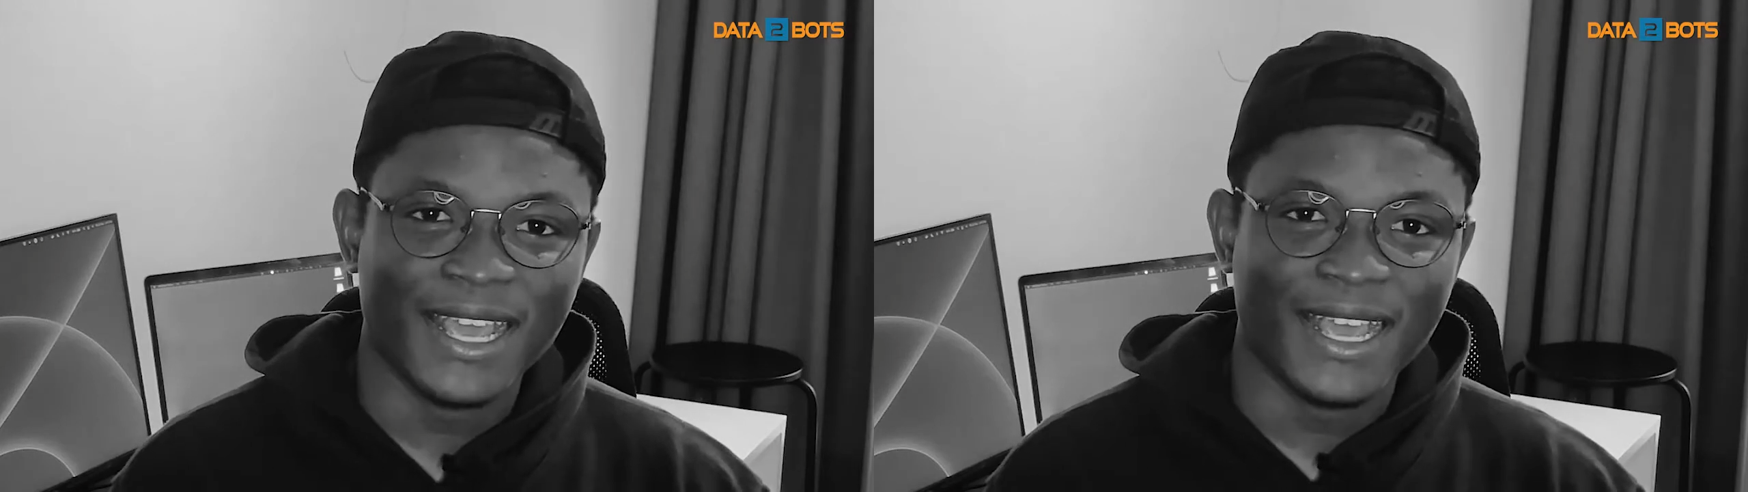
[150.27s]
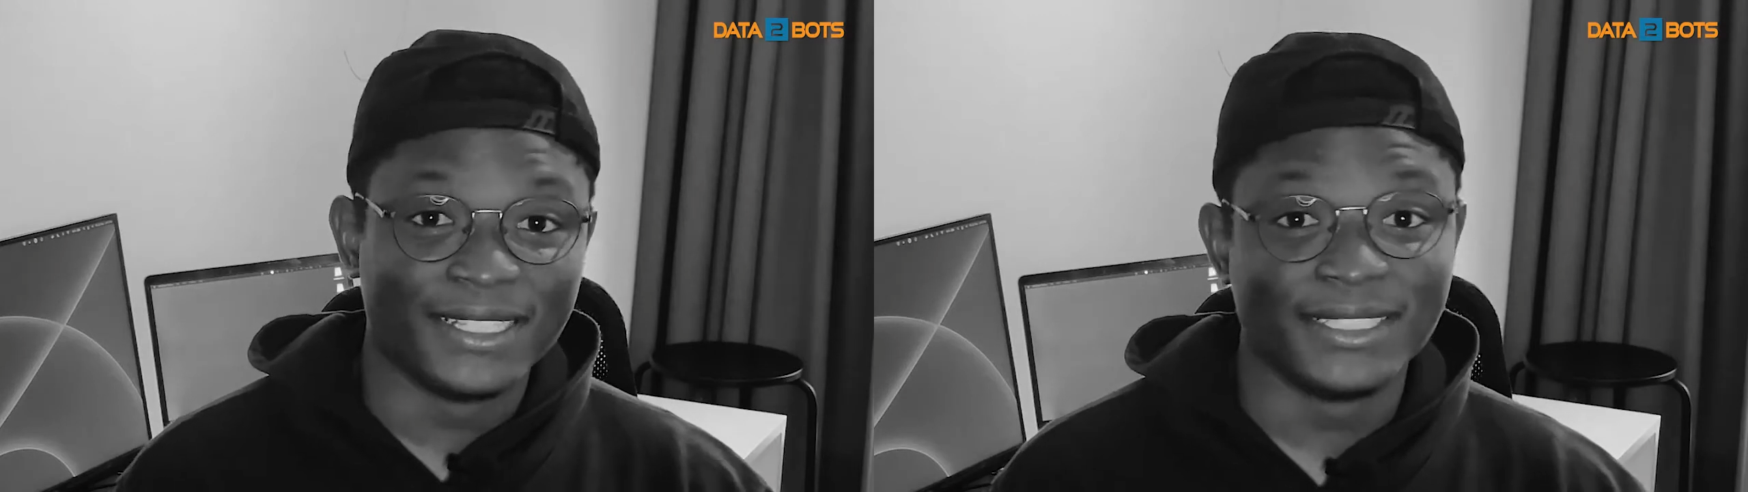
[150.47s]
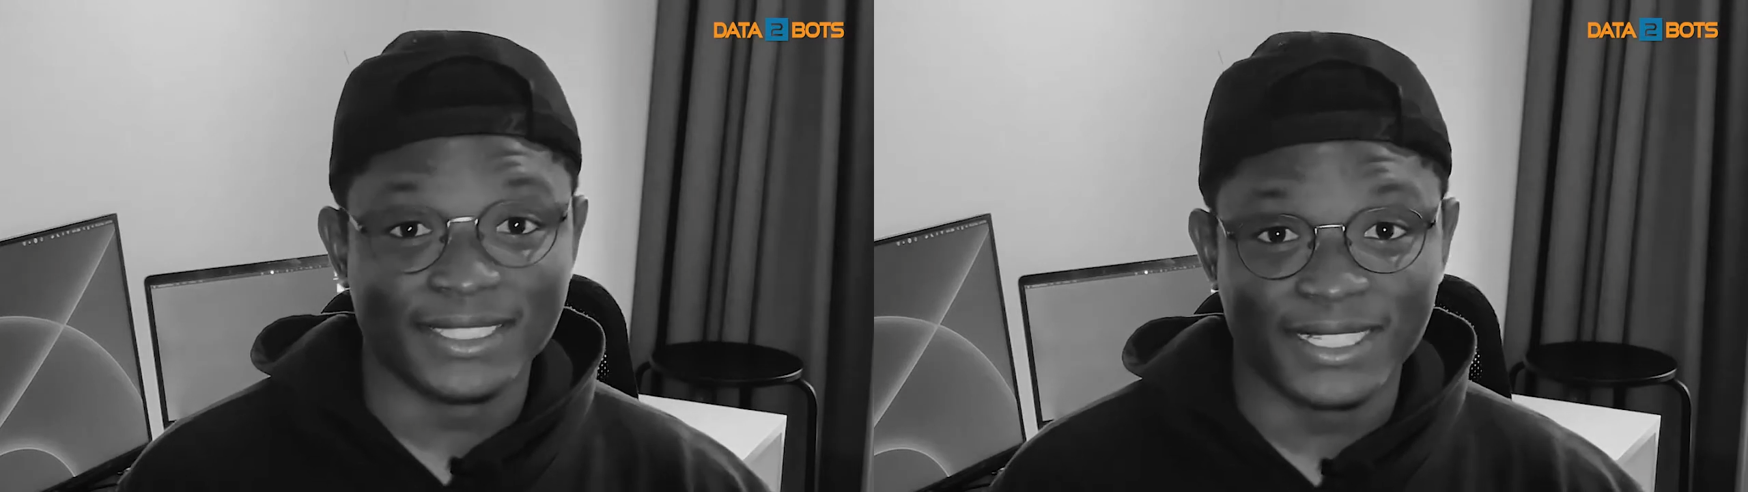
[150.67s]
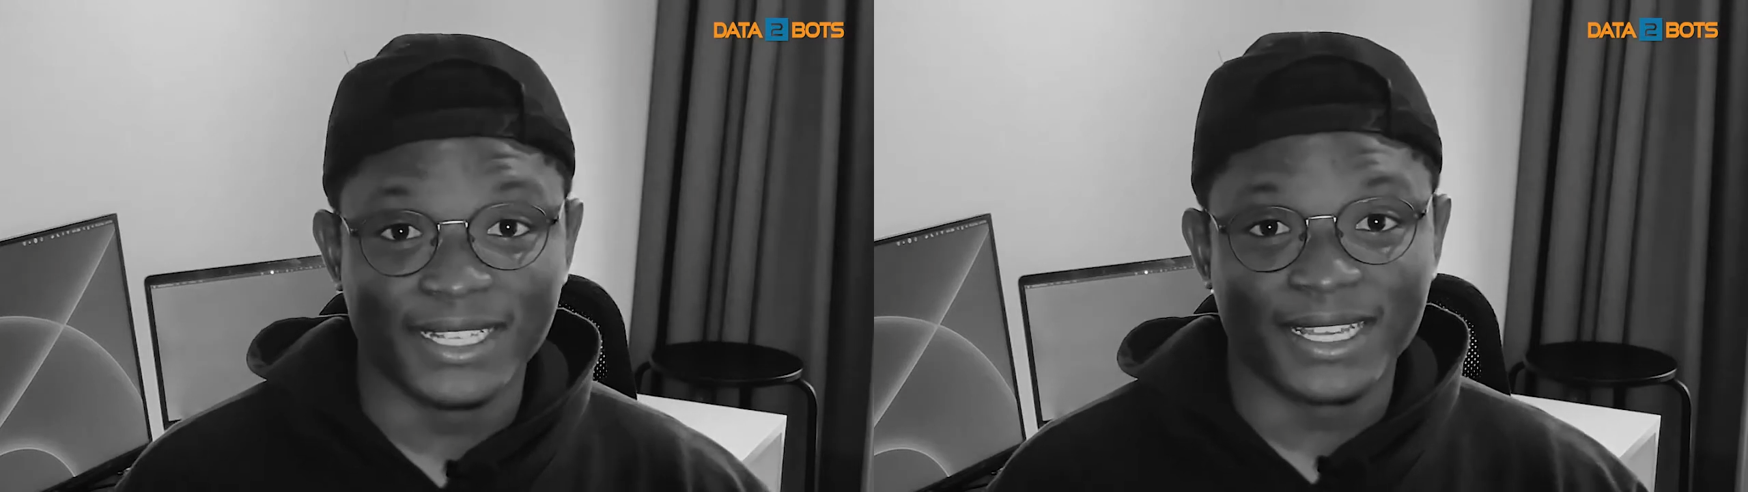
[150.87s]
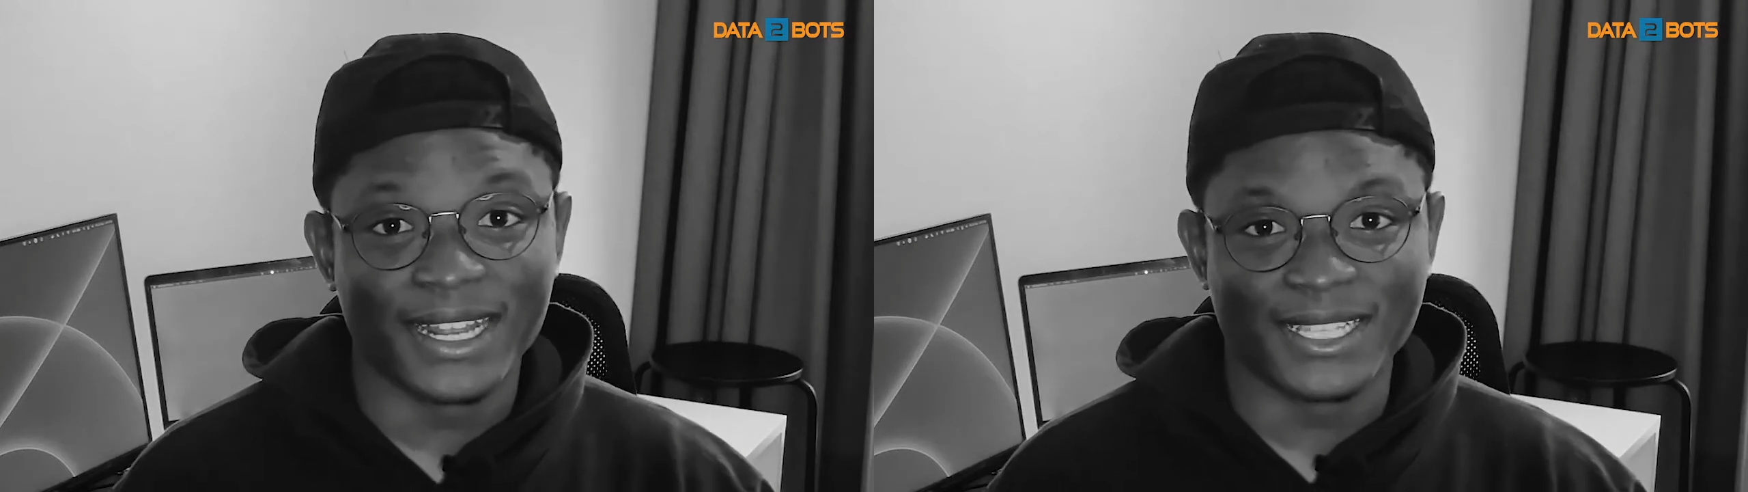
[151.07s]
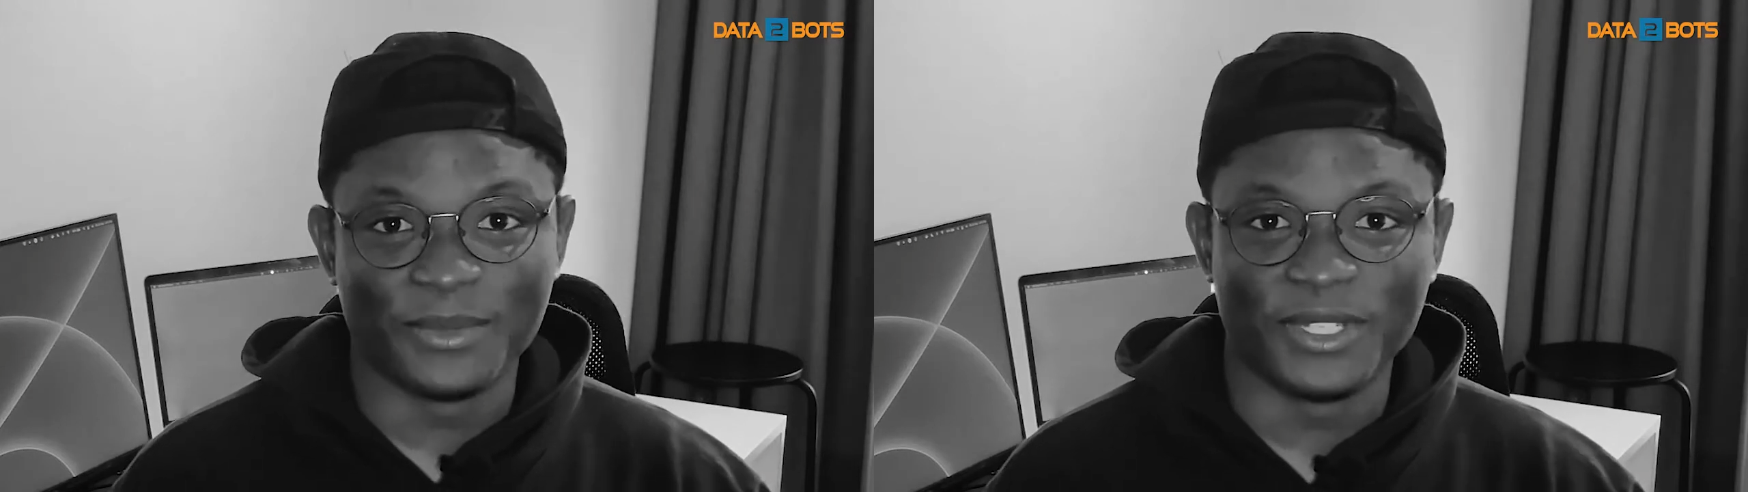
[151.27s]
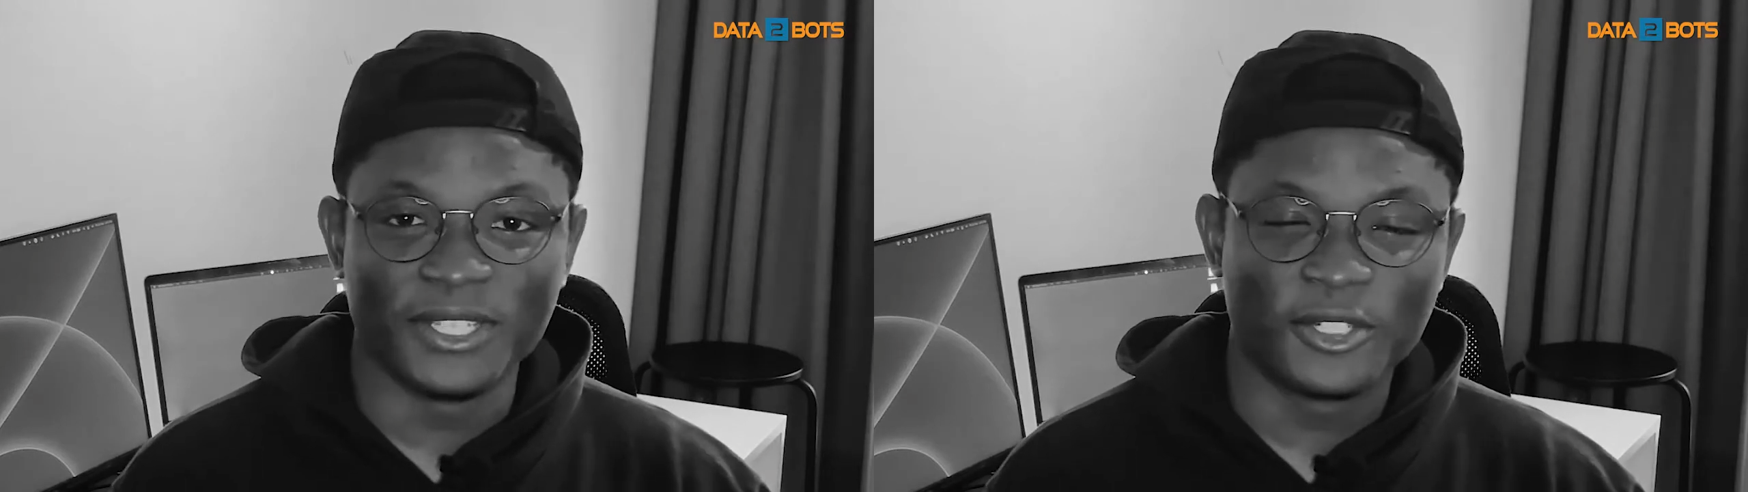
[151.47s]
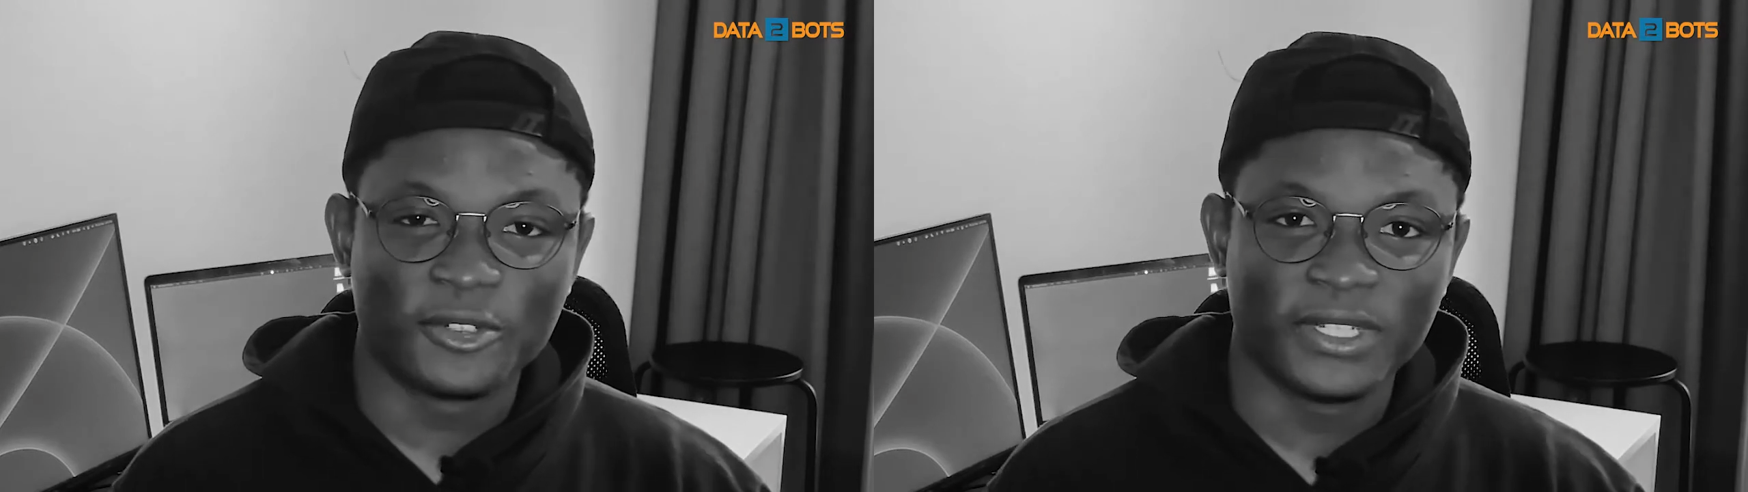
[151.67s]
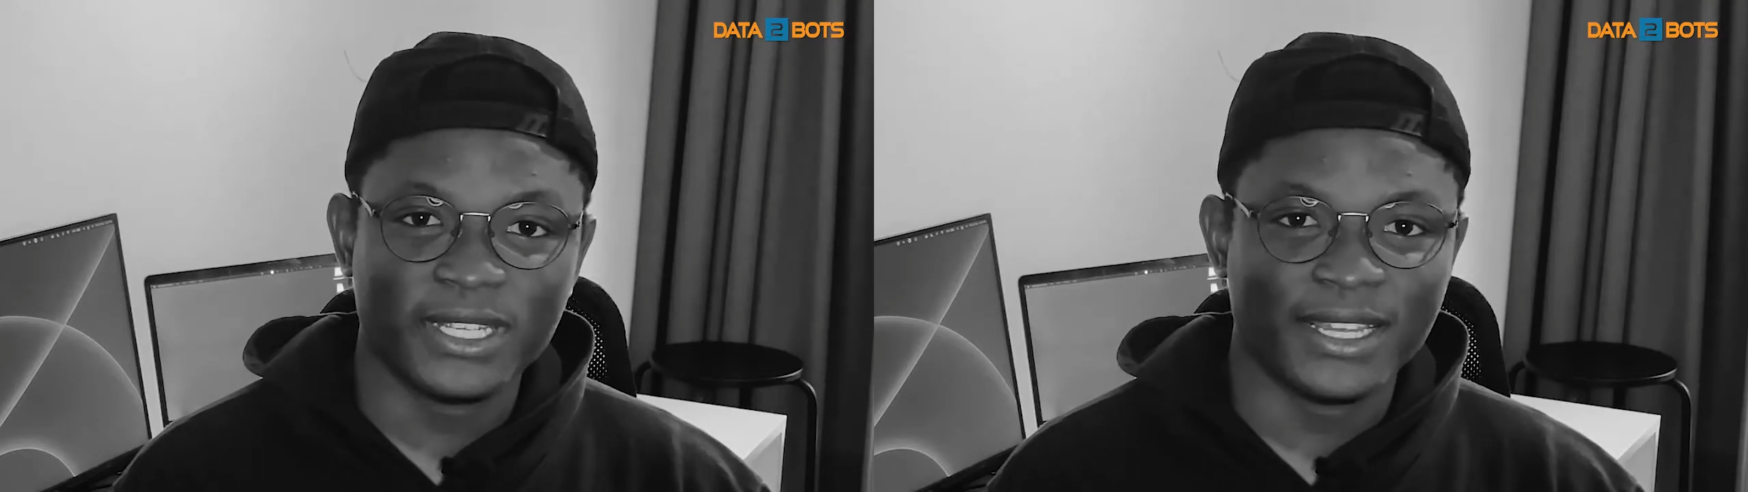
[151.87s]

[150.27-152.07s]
And since then, that has been history,